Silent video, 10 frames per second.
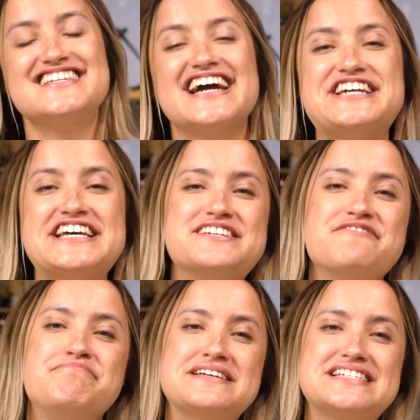
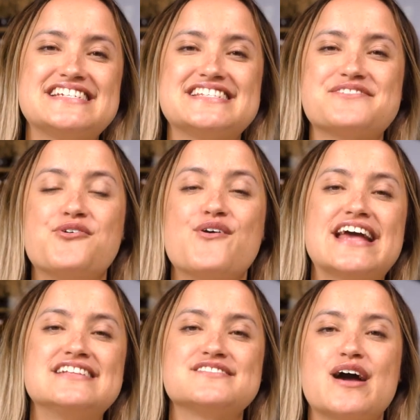Digestive bitters or
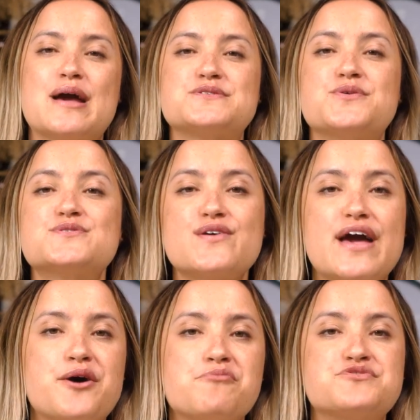enzymes also
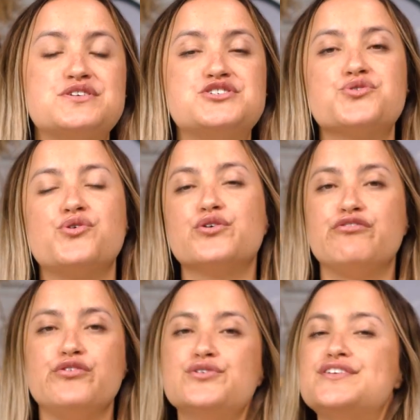help to ensure your
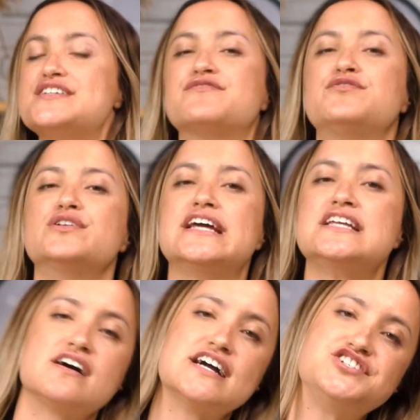food is
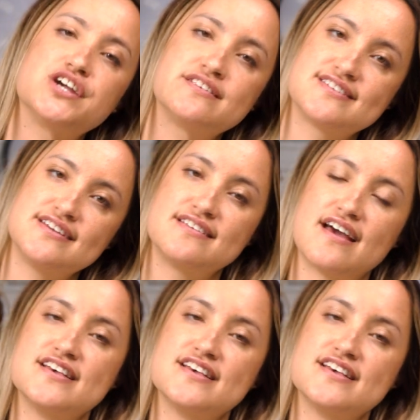fully digested,